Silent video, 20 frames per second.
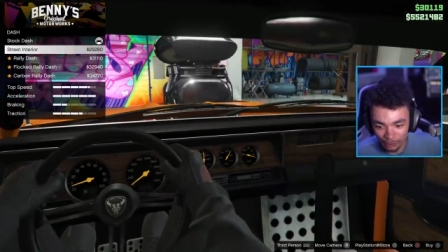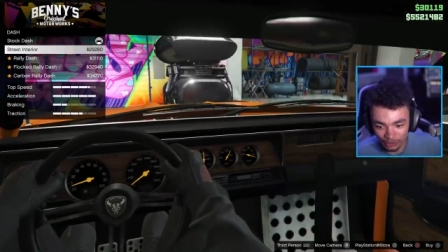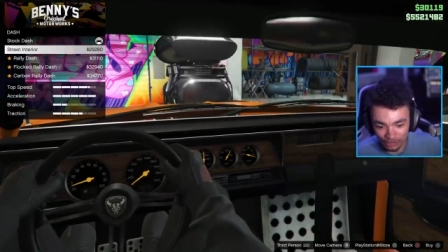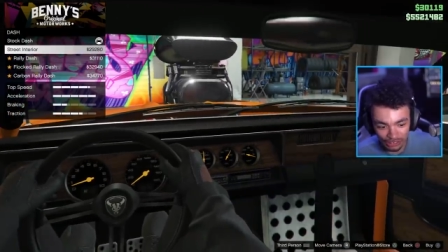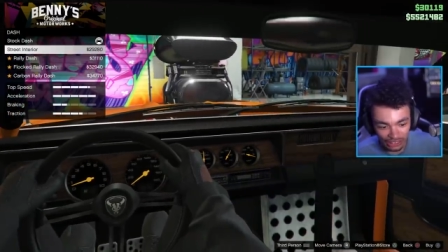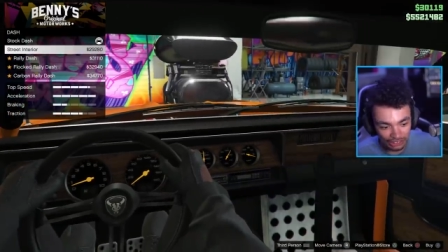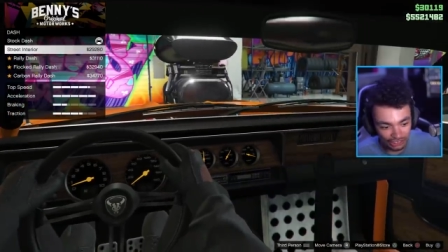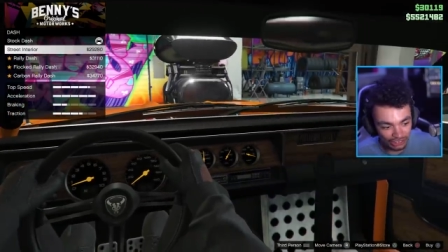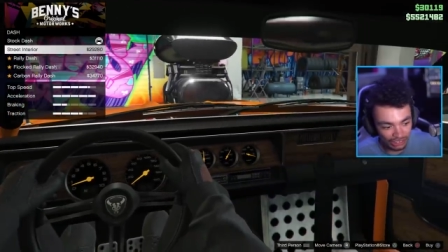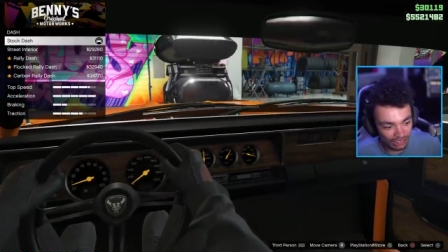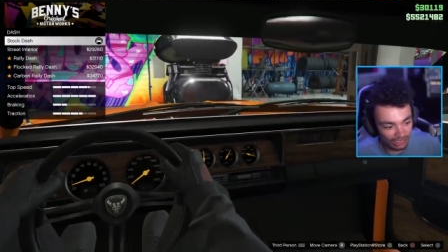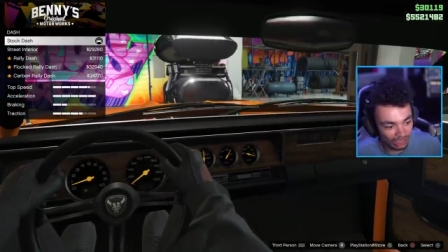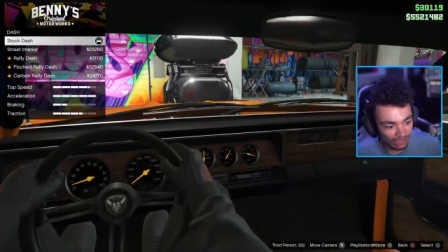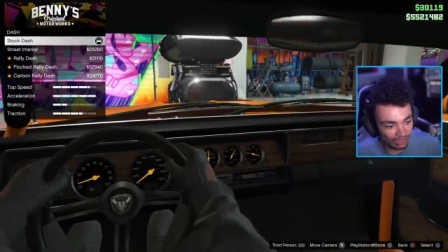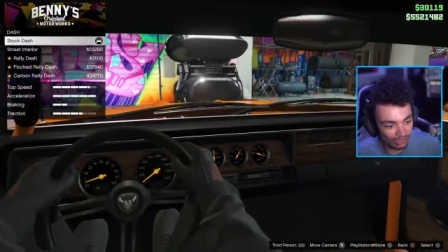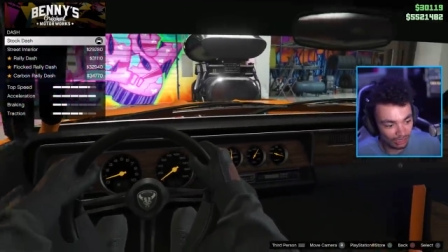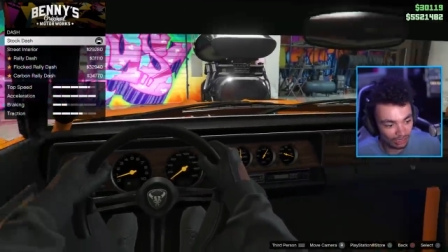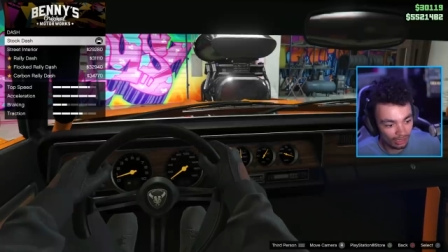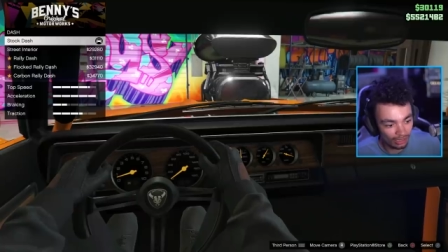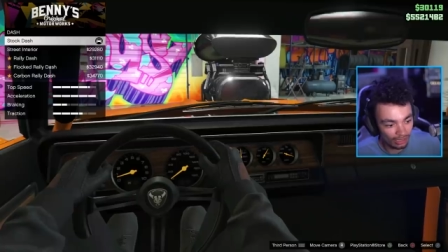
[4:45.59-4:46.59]
which actually
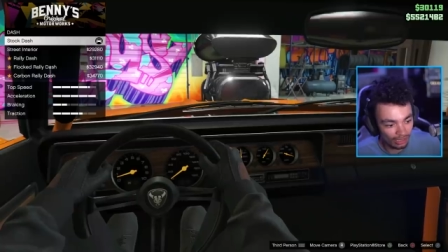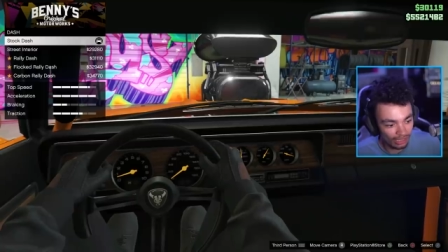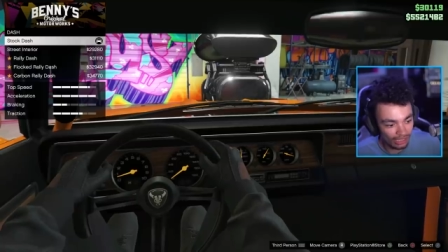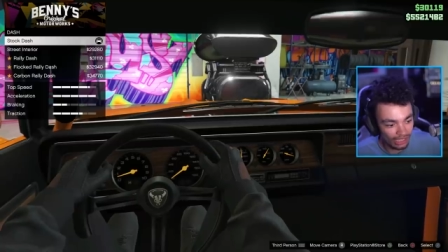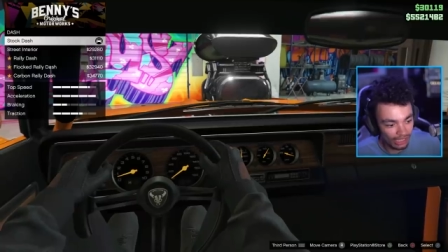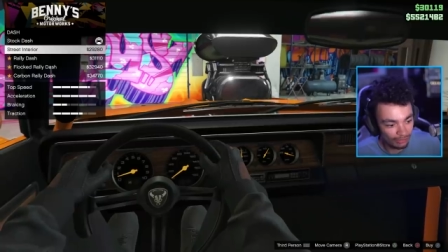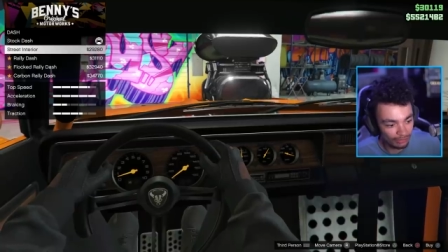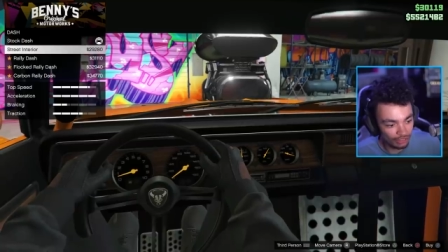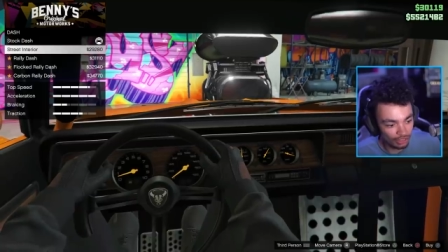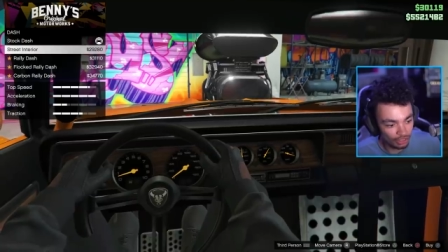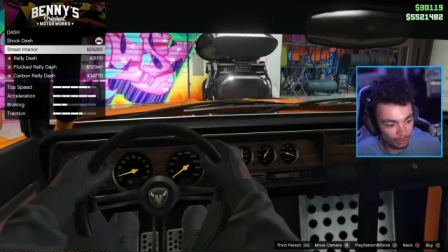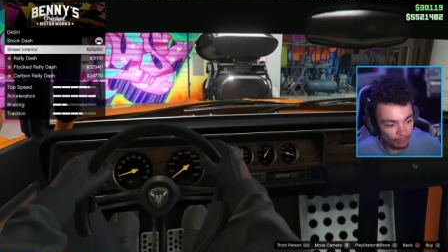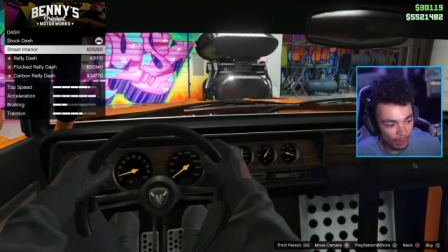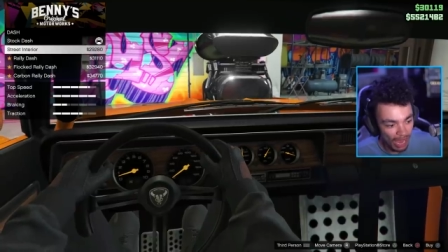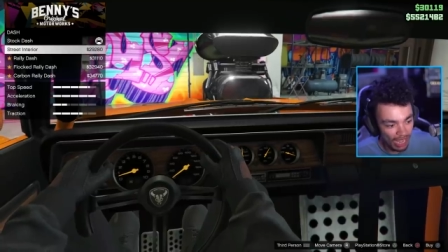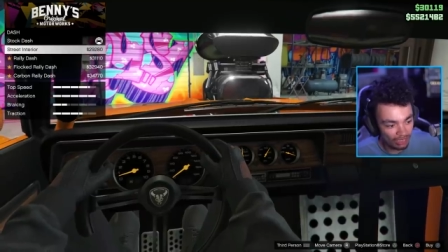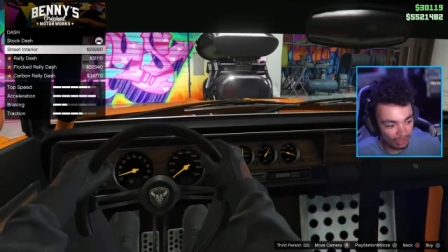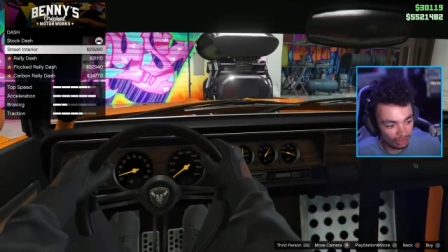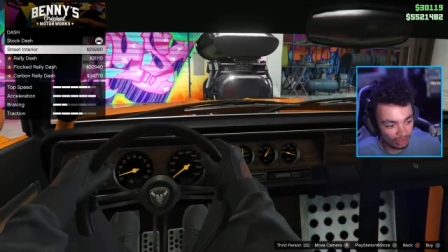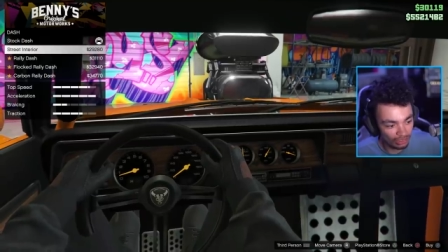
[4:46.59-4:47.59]
gives us
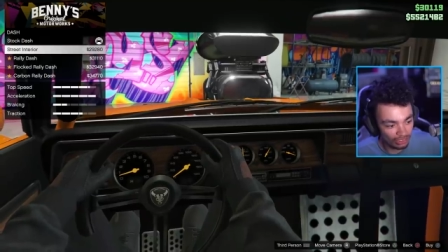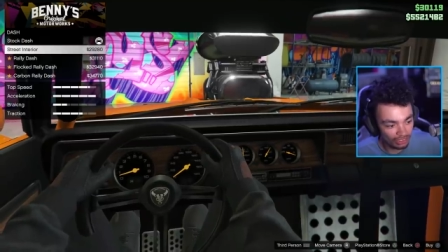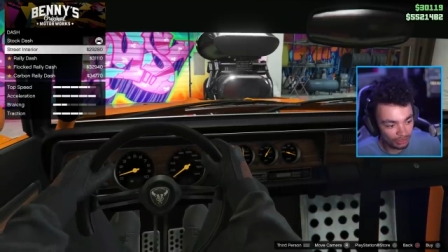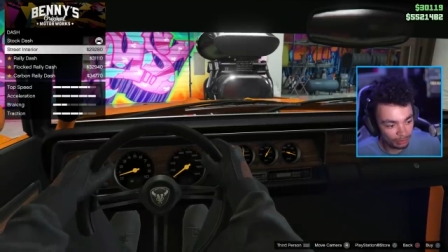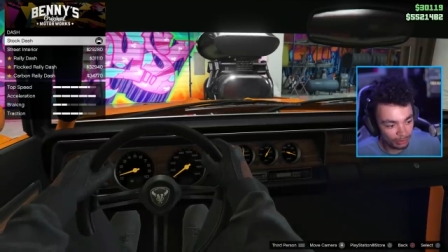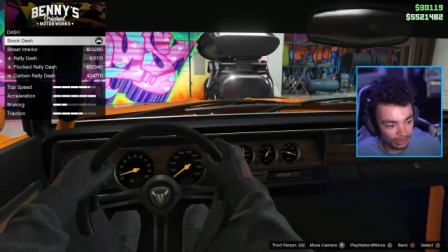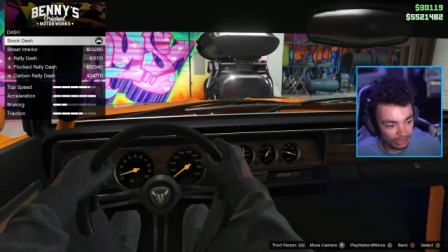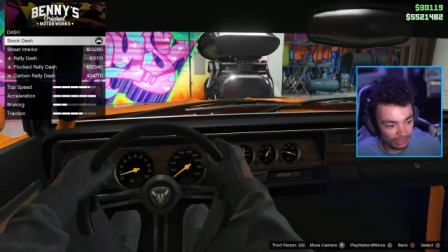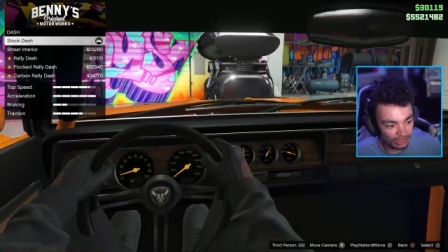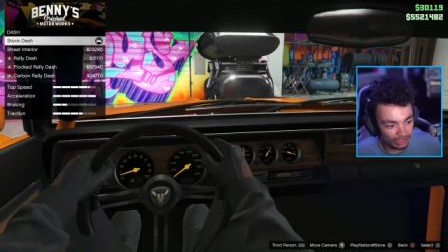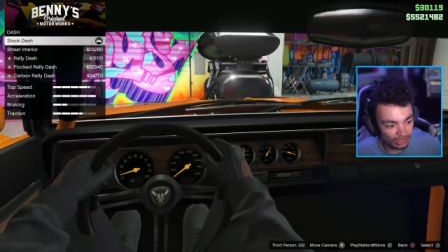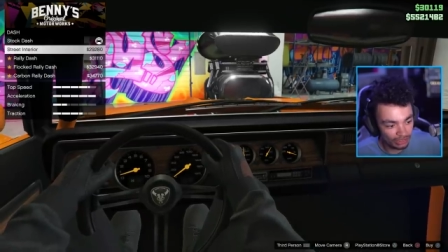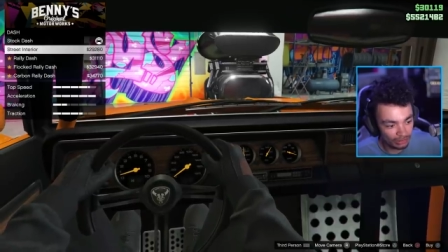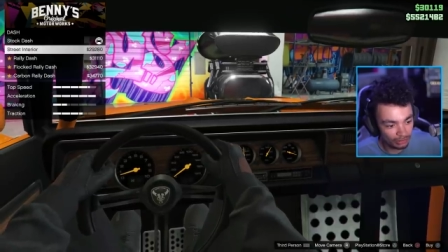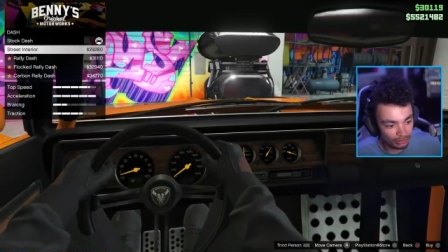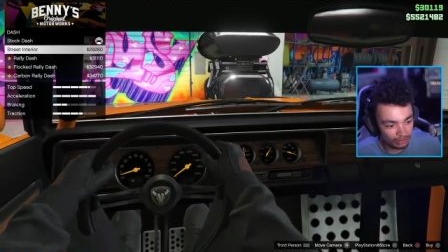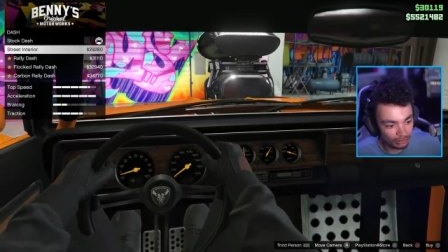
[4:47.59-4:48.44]
pedals, because